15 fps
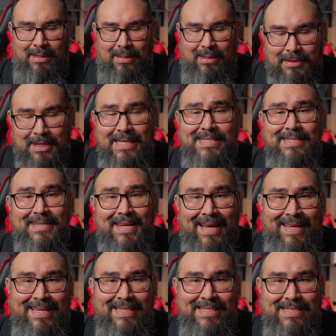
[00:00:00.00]
this
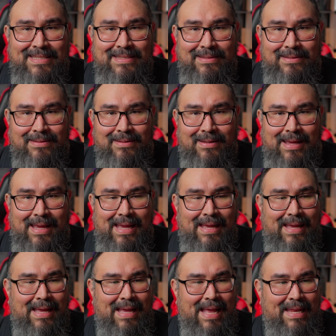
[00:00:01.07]
nice
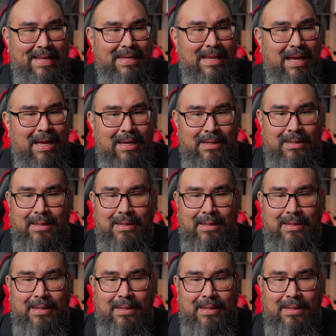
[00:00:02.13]
and not